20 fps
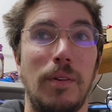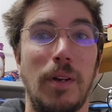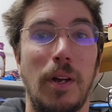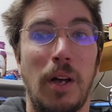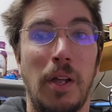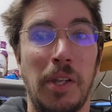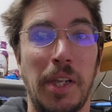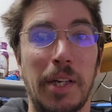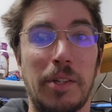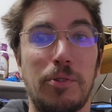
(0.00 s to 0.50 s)

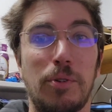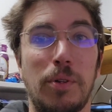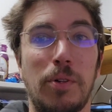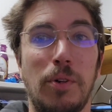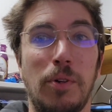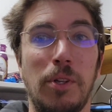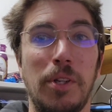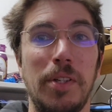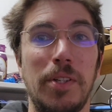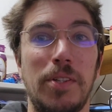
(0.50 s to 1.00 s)

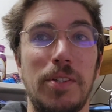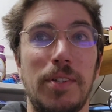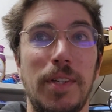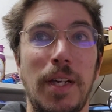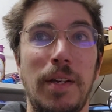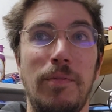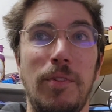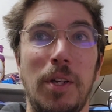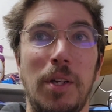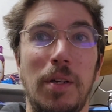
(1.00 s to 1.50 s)
electrical, it's
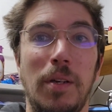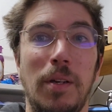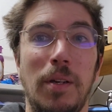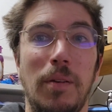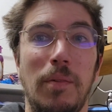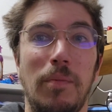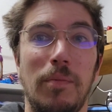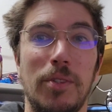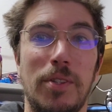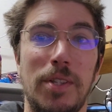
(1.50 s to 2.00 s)
saving
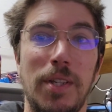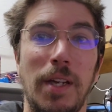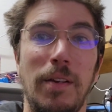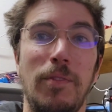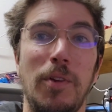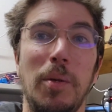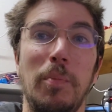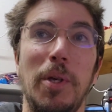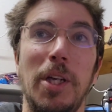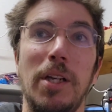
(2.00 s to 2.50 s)

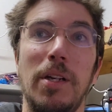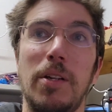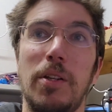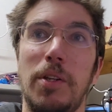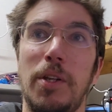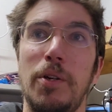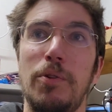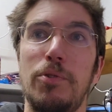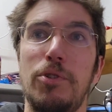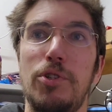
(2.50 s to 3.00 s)
me
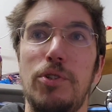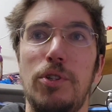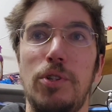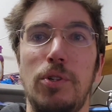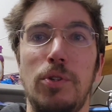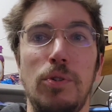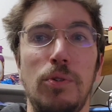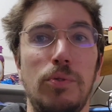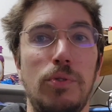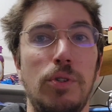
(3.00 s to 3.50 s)
close
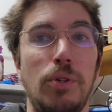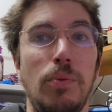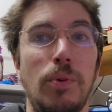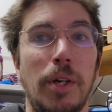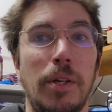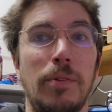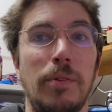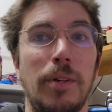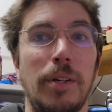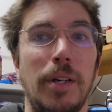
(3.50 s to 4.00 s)
to
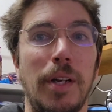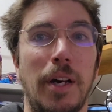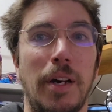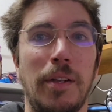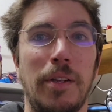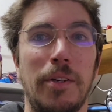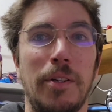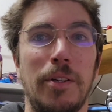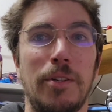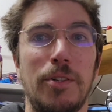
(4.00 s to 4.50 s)

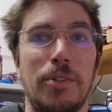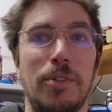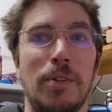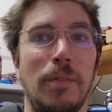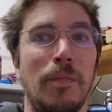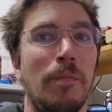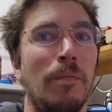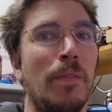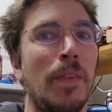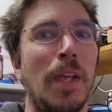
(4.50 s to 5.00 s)
$200.
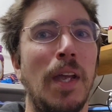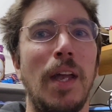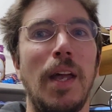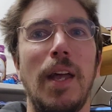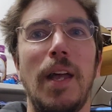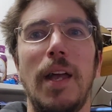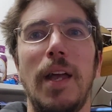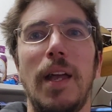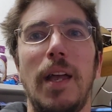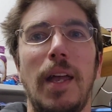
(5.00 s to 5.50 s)

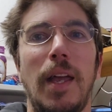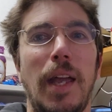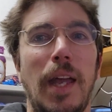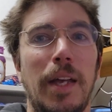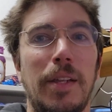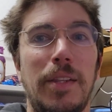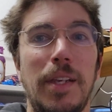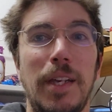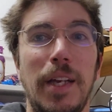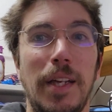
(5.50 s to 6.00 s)

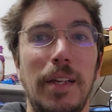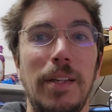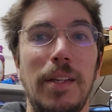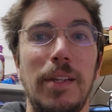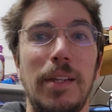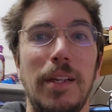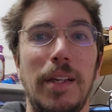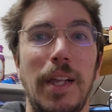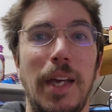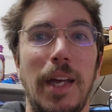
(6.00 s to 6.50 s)
At the end of
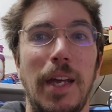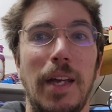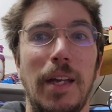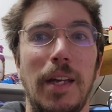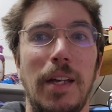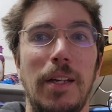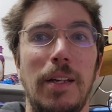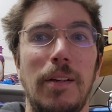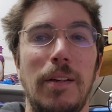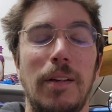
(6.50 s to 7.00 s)
the
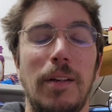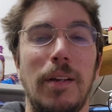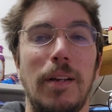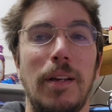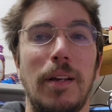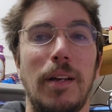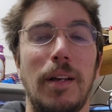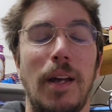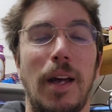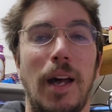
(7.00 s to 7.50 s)
day,
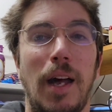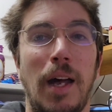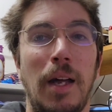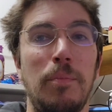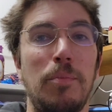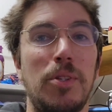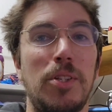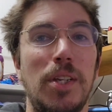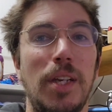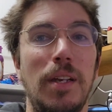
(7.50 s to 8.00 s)

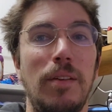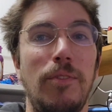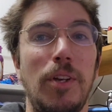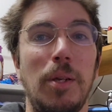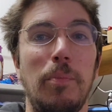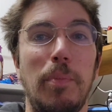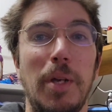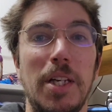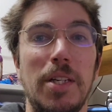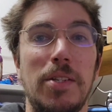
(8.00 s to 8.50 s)
I'm
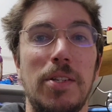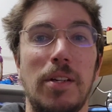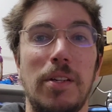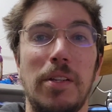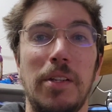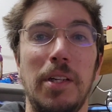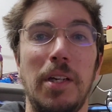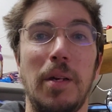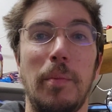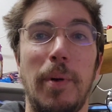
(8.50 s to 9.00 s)
saving
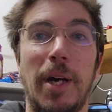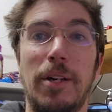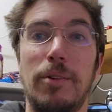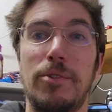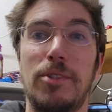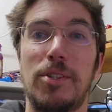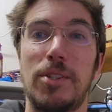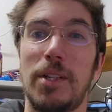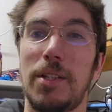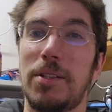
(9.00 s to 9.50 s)
basically about
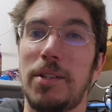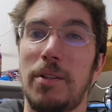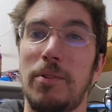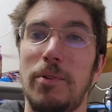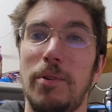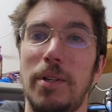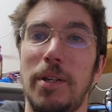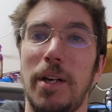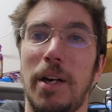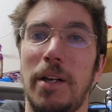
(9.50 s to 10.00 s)

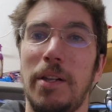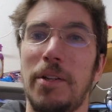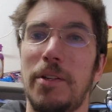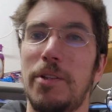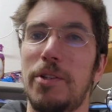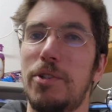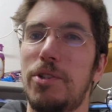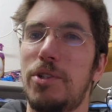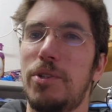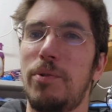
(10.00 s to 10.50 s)

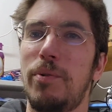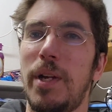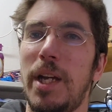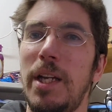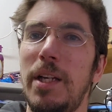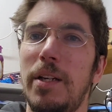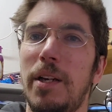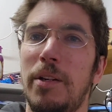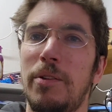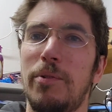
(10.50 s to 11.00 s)
$600 to
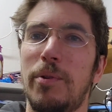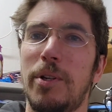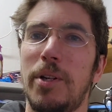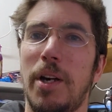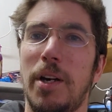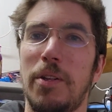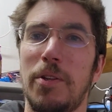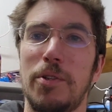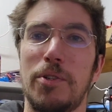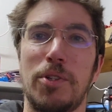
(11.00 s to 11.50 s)

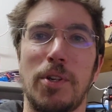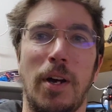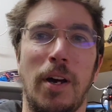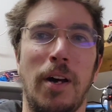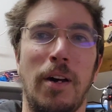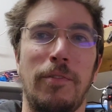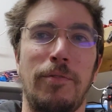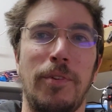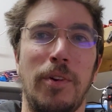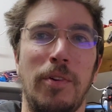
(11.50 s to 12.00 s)
$800
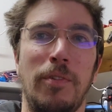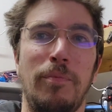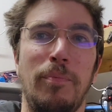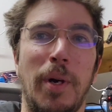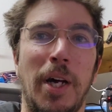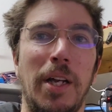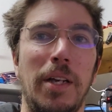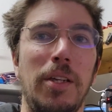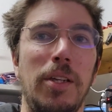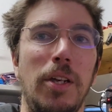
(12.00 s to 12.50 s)
off of
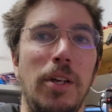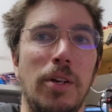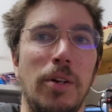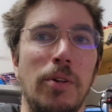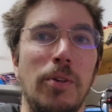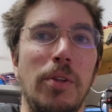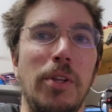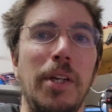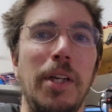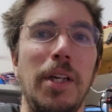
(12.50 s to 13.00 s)
my
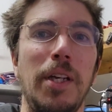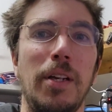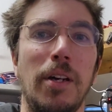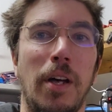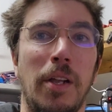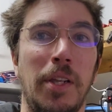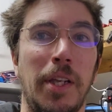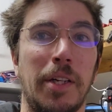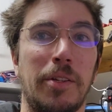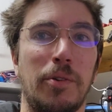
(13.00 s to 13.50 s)
yearly
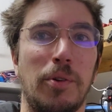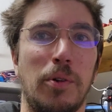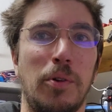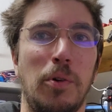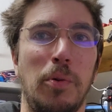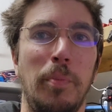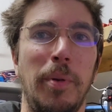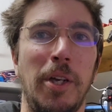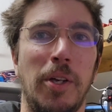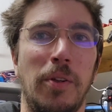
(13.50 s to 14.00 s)

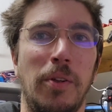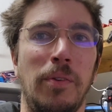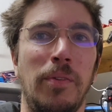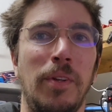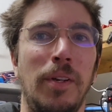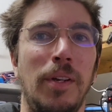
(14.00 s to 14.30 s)
electrical bill.